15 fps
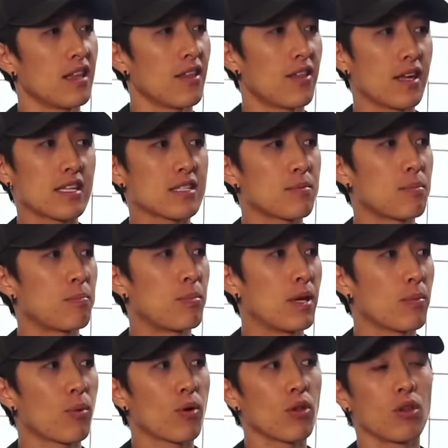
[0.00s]
things
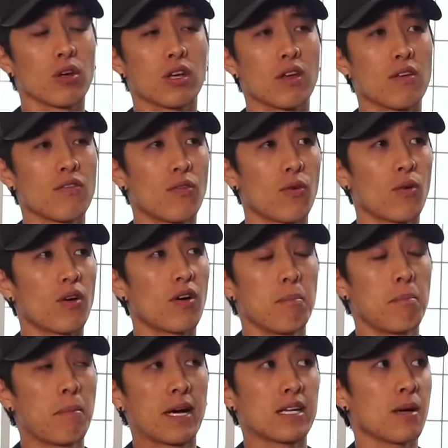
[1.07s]
people are looking for
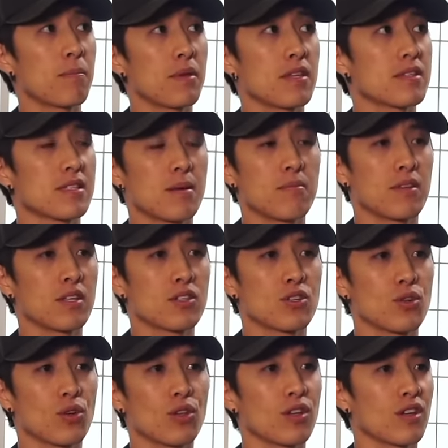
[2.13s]
might not be the same things
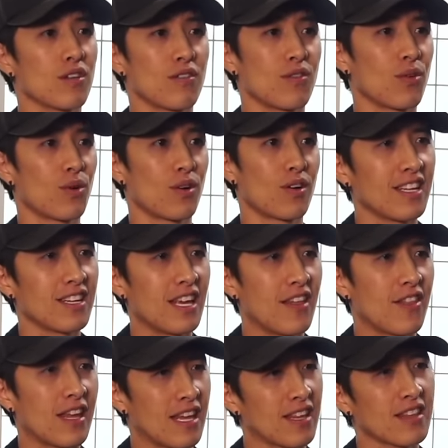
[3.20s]
you're looking for yeah
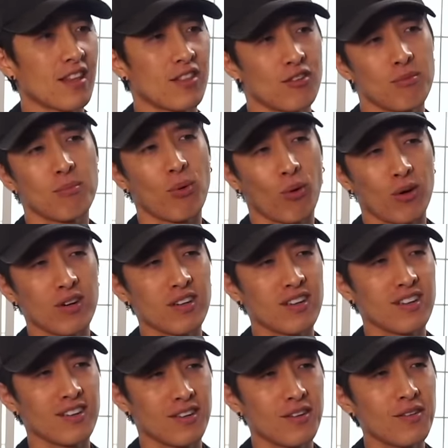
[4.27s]
thinking that they're important you know